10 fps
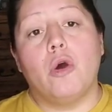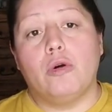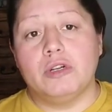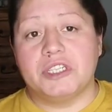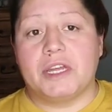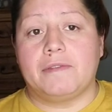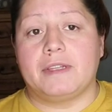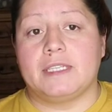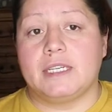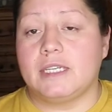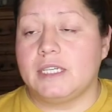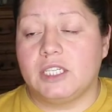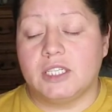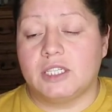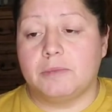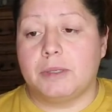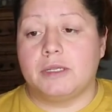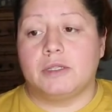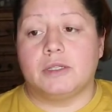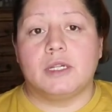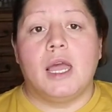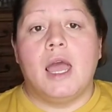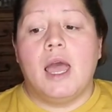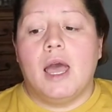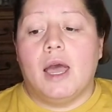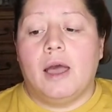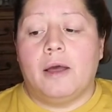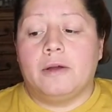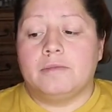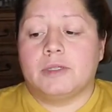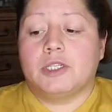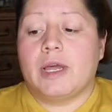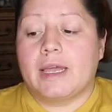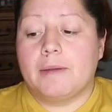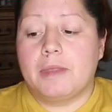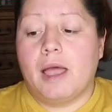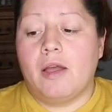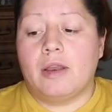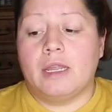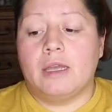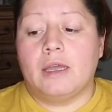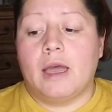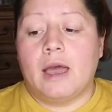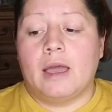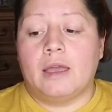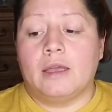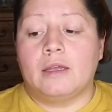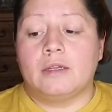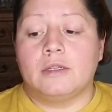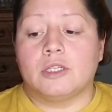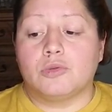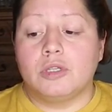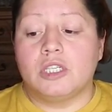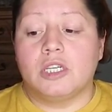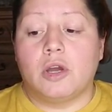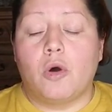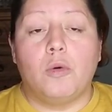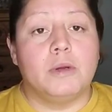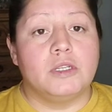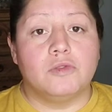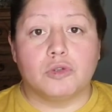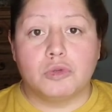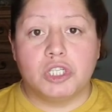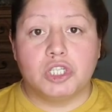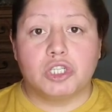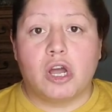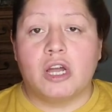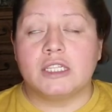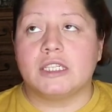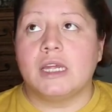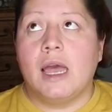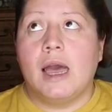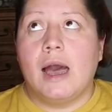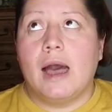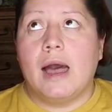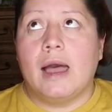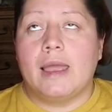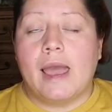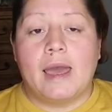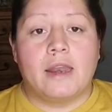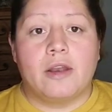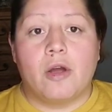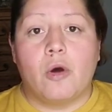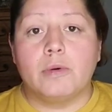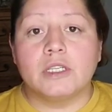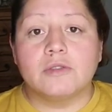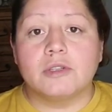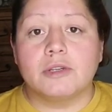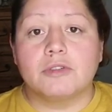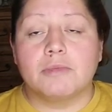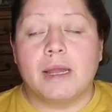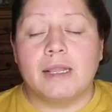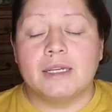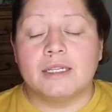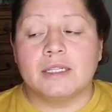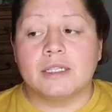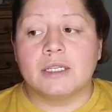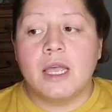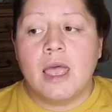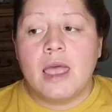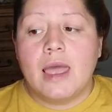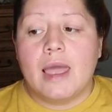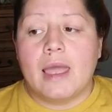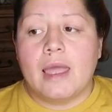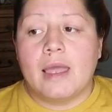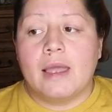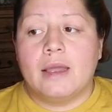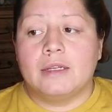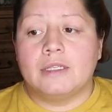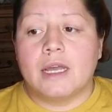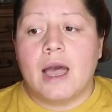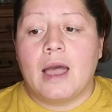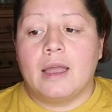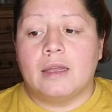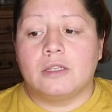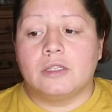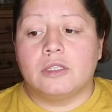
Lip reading: or 70%. It just depends. So I kept the eye on it. I did a whole bunch of screenshots. I added a whole bunch of stuff to my list, and I